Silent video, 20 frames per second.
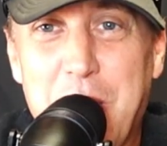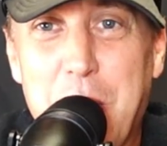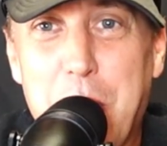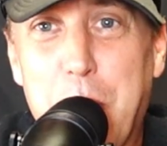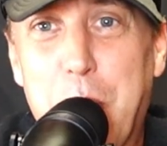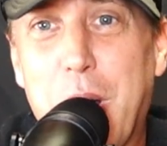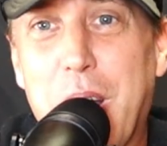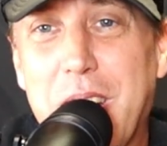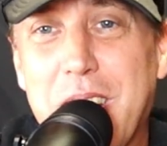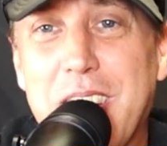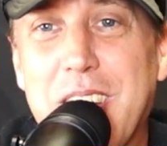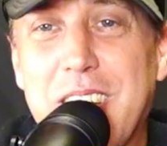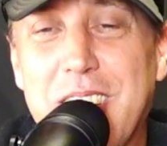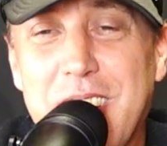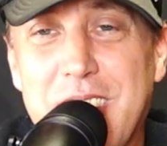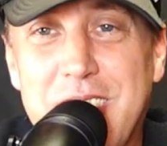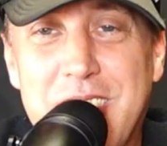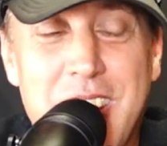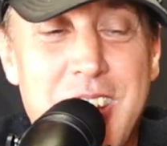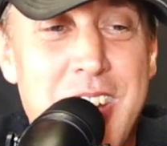But
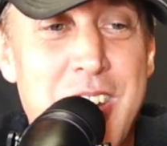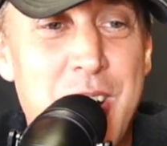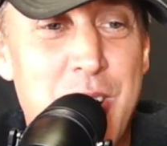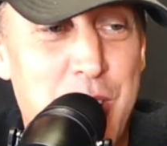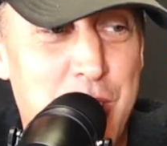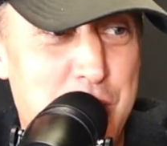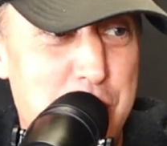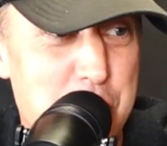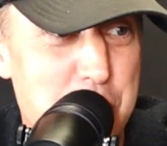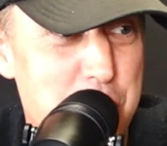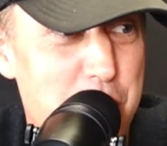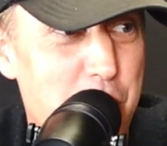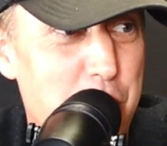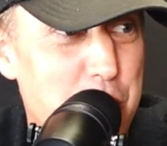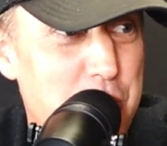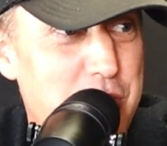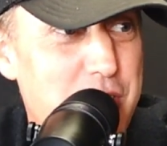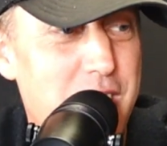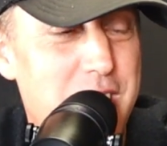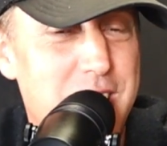to hear Hugo
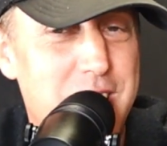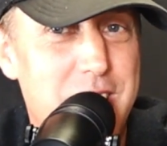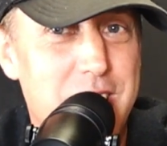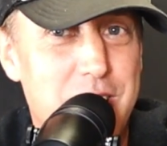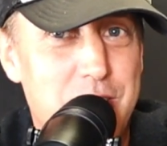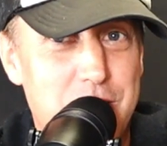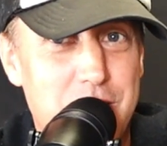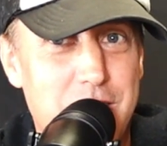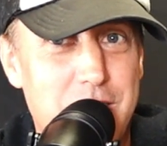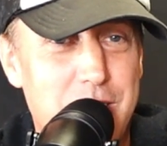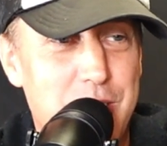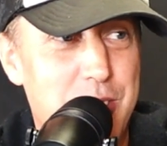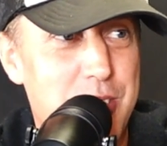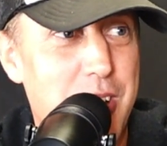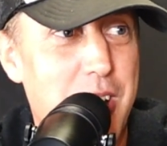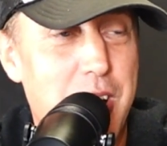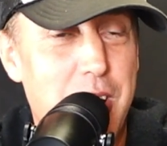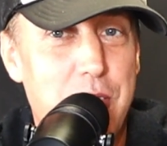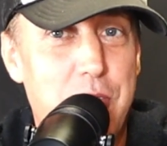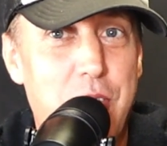say this is
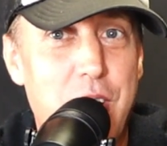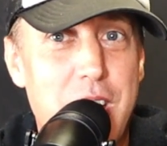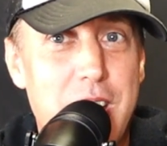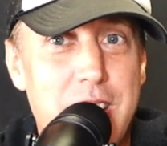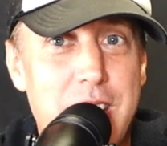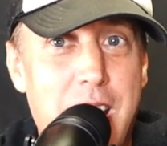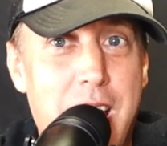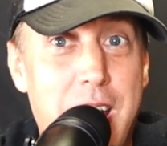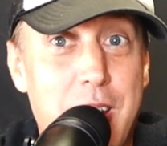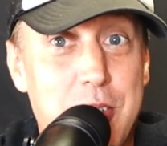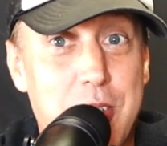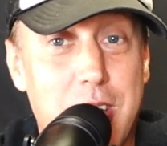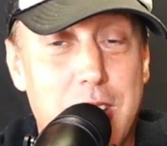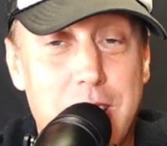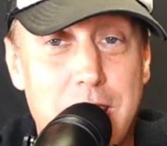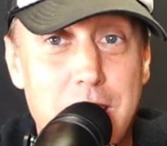fantastic.